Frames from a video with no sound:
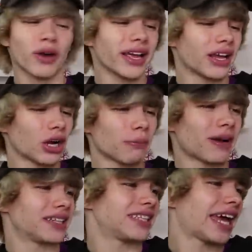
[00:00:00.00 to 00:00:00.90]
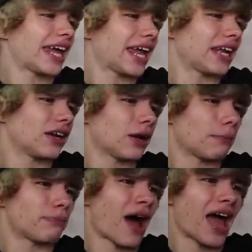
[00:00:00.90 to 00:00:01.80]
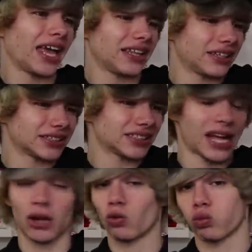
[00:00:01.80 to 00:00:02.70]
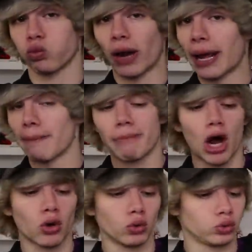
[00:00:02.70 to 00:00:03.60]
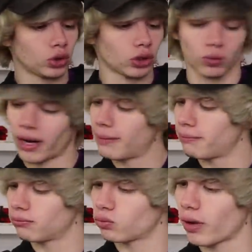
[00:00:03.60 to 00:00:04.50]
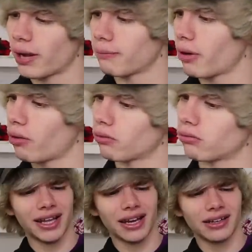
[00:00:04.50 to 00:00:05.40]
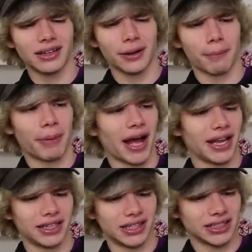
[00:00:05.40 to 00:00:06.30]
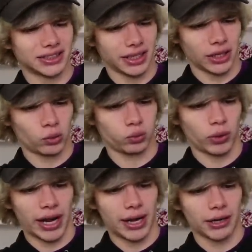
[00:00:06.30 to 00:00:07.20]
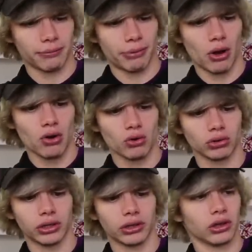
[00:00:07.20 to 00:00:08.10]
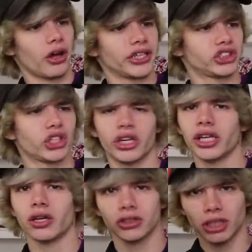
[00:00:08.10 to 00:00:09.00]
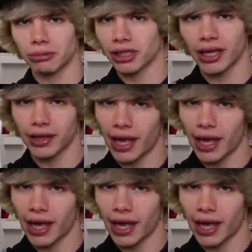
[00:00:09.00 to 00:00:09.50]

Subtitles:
Right here, my dad ended up buying this, like, Rambo? My dad ended up buying this, like, Rambo launch hoodie or something like